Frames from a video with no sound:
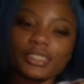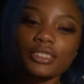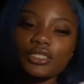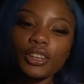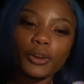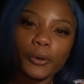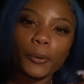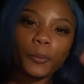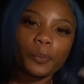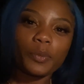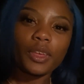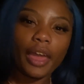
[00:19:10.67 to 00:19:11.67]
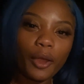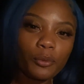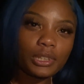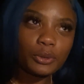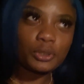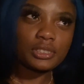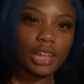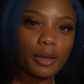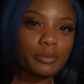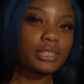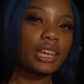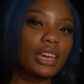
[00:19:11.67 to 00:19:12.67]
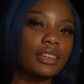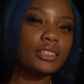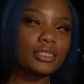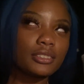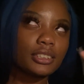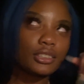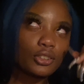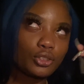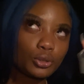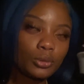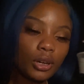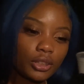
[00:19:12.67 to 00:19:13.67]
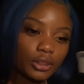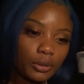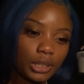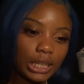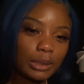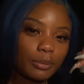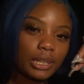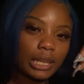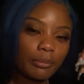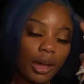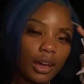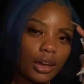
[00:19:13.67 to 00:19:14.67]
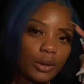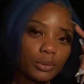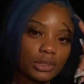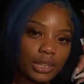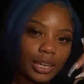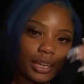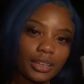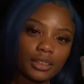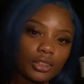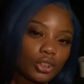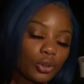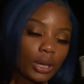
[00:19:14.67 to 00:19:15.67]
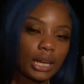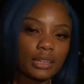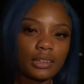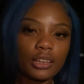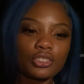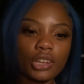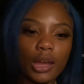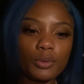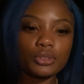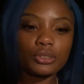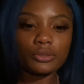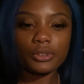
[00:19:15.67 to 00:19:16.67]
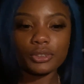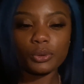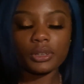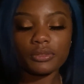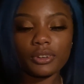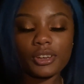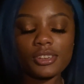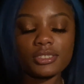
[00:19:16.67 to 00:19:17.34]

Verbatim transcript: So I really was stopping at either 2 or 3, but then my aunt was like, you know, I gotta take a shot with you for your 21st.